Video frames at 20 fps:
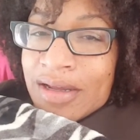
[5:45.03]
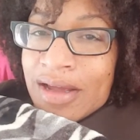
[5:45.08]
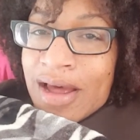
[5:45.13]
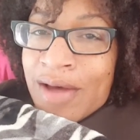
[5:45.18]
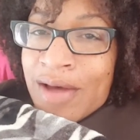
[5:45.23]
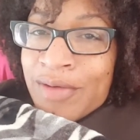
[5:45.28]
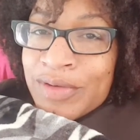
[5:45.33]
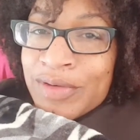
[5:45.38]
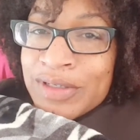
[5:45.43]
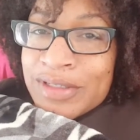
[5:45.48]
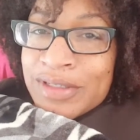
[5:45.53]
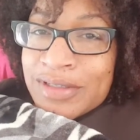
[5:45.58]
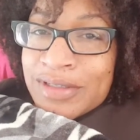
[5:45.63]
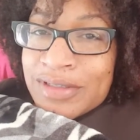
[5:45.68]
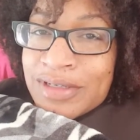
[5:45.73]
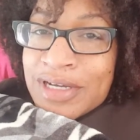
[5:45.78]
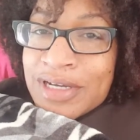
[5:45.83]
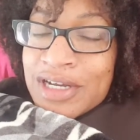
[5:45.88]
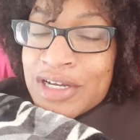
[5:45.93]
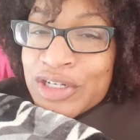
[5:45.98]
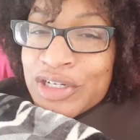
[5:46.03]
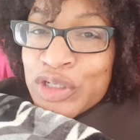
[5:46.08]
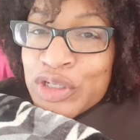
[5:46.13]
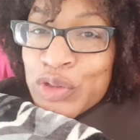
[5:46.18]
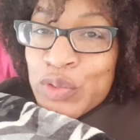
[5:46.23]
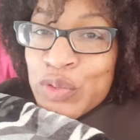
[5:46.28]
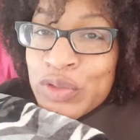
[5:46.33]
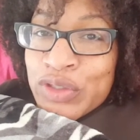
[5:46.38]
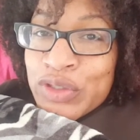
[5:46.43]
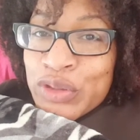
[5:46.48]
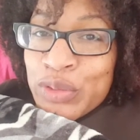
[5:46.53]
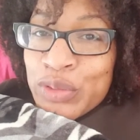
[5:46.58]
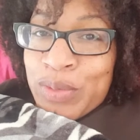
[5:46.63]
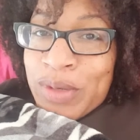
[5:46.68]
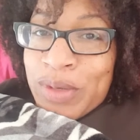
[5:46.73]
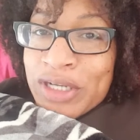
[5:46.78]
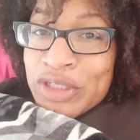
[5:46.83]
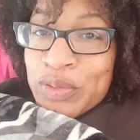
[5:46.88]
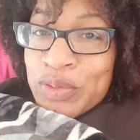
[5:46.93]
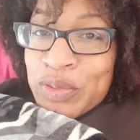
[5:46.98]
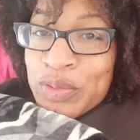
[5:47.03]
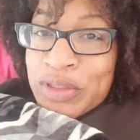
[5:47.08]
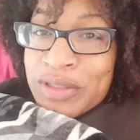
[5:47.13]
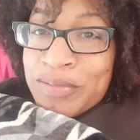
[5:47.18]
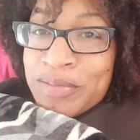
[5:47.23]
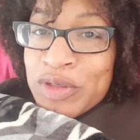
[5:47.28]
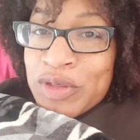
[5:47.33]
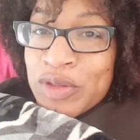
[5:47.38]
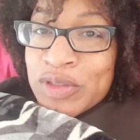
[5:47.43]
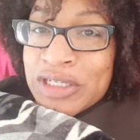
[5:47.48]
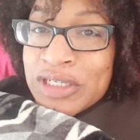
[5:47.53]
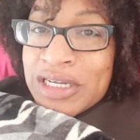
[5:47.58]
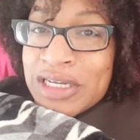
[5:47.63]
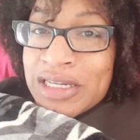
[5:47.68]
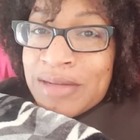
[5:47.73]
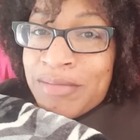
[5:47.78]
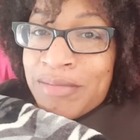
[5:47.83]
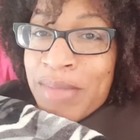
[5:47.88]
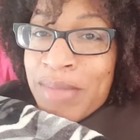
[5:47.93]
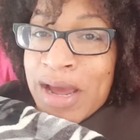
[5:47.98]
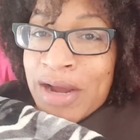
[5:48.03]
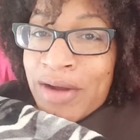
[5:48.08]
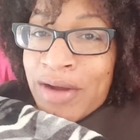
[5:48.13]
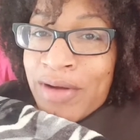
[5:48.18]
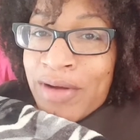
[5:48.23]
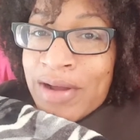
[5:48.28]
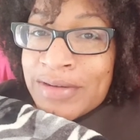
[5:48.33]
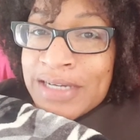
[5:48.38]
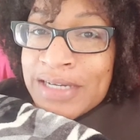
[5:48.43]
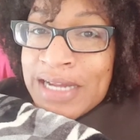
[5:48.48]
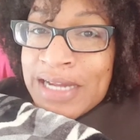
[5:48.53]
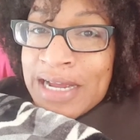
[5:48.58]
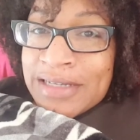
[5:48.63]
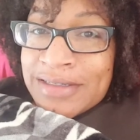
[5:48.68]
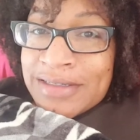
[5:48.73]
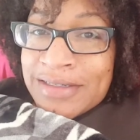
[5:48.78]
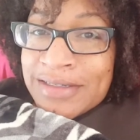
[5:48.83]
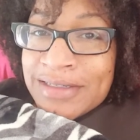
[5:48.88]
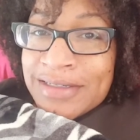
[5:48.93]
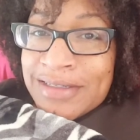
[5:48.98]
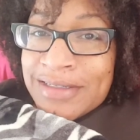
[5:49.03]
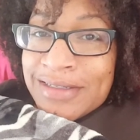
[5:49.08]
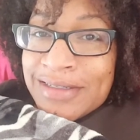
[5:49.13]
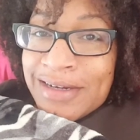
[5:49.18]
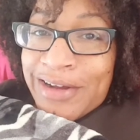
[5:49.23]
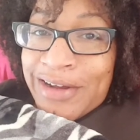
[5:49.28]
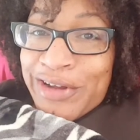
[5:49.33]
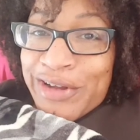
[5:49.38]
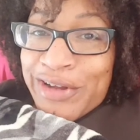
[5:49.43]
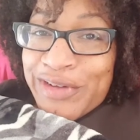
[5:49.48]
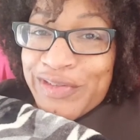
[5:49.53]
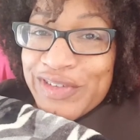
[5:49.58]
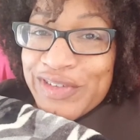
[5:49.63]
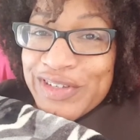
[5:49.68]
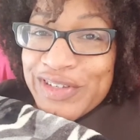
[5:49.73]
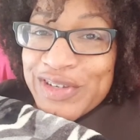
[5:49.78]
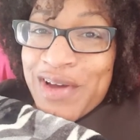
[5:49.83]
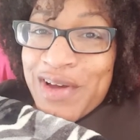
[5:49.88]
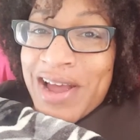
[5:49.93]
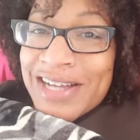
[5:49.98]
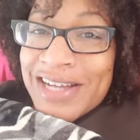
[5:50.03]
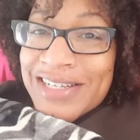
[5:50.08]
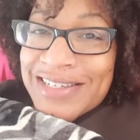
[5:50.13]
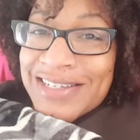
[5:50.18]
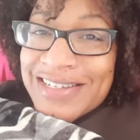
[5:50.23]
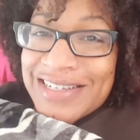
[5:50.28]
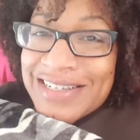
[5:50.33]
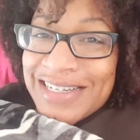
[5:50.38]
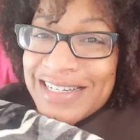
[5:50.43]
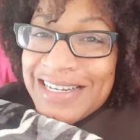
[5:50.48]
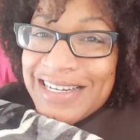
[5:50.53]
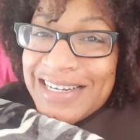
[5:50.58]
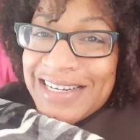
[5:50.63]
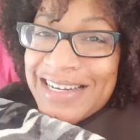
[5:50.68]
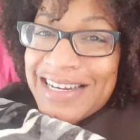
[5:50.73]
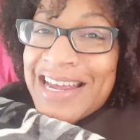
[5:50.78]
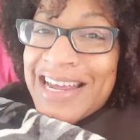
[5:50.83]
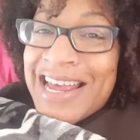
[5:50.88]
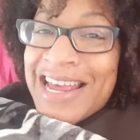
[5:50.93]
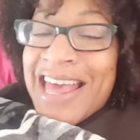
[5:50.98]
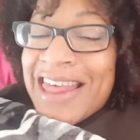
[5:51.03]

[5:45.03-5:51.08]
I was doing too much with the music in the background, dancing and stuff, so I had to delete it.